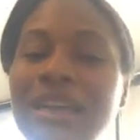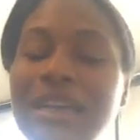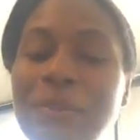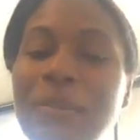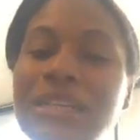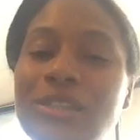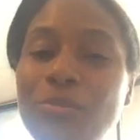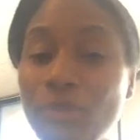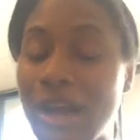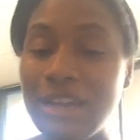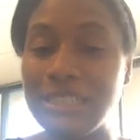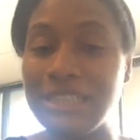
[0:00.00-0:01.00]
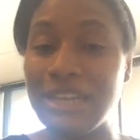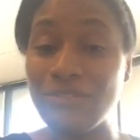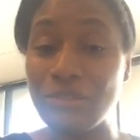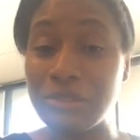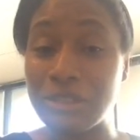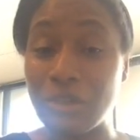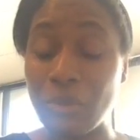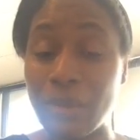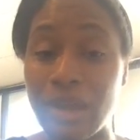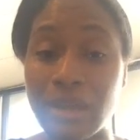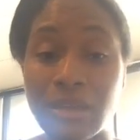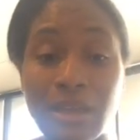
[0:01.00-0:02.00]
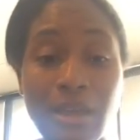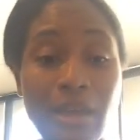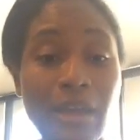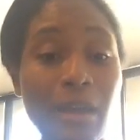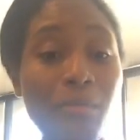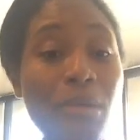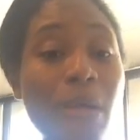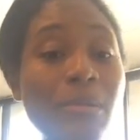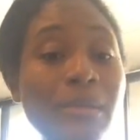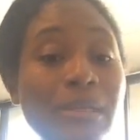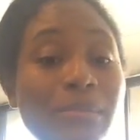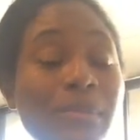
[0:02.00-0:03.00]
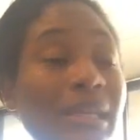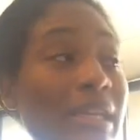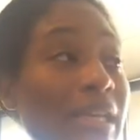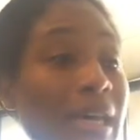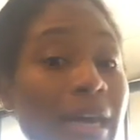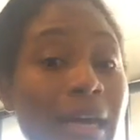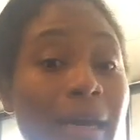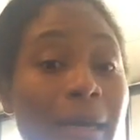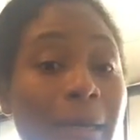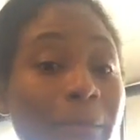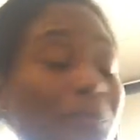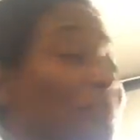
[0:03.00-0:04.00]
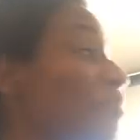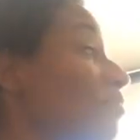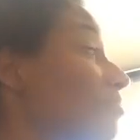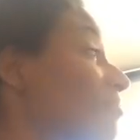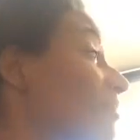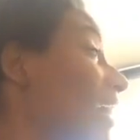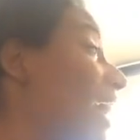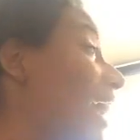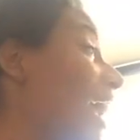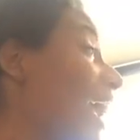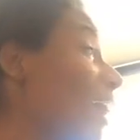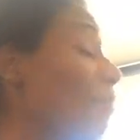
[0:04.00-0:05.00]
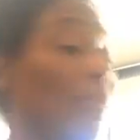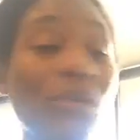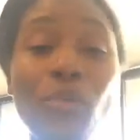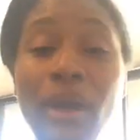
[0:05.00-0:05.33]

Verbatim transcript: get my sobriety levels correct and probably um, amble